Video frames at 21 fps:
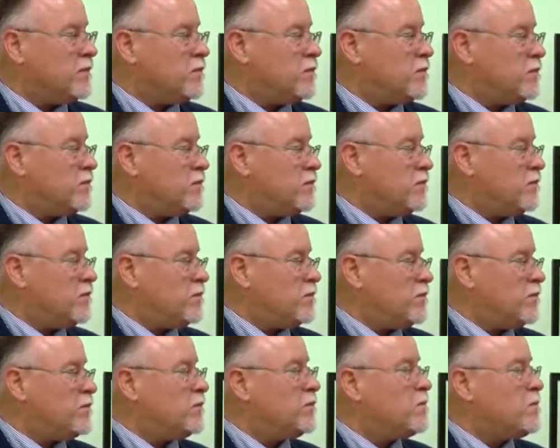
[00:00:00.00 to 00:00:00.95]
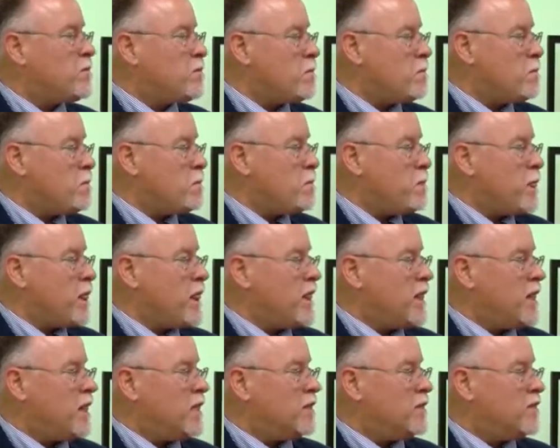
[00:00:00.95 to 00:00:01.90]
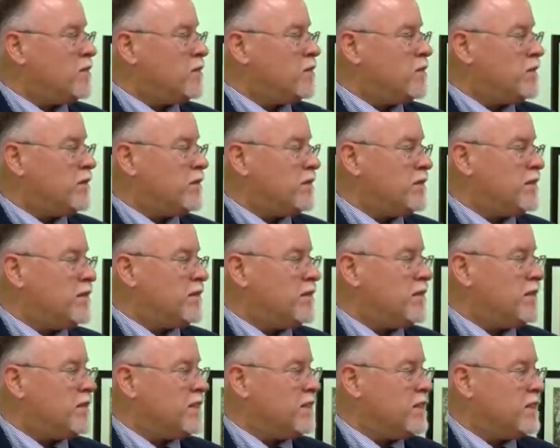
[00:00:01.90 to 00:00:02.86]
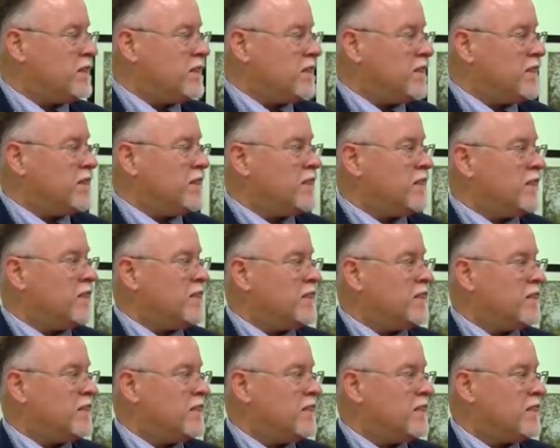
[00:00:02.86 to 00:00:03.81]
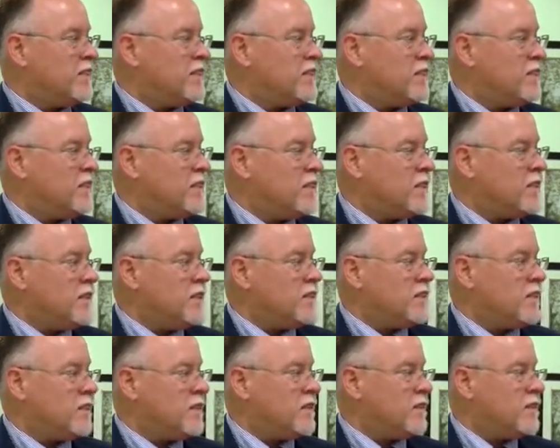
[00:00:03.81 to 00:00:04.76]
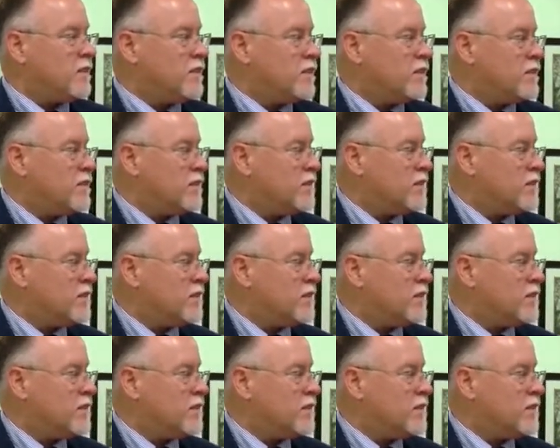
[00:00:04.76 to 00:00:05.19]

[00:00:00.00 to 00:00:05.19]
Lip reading: [no speech]